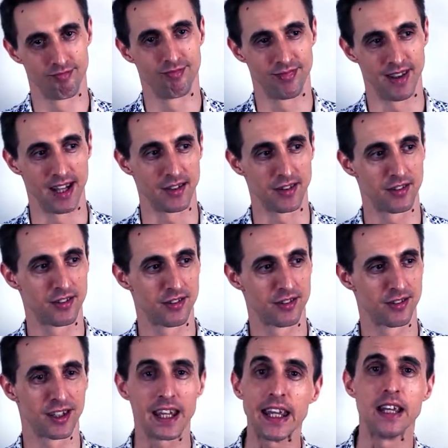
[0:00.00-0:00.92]

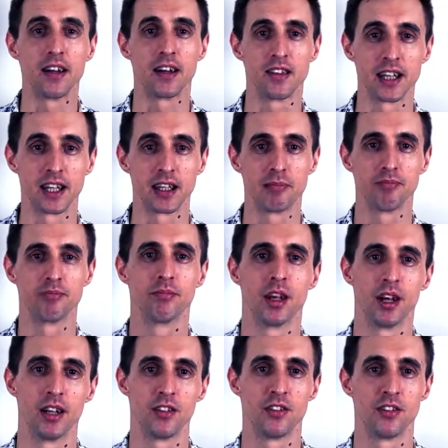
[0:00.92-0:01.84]
that's key, I think,
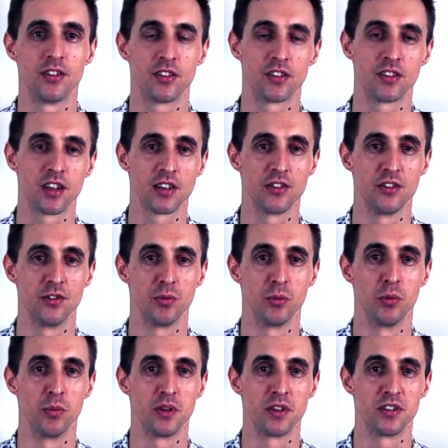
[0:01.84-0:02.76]
to success in
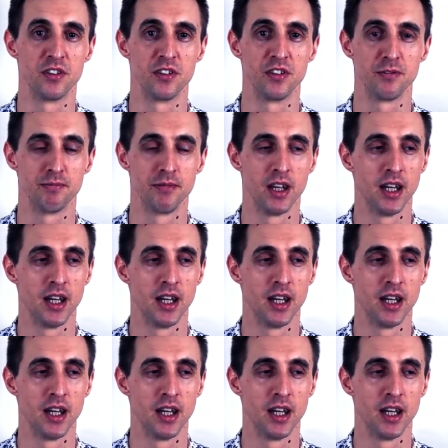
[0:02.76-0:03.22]
small business.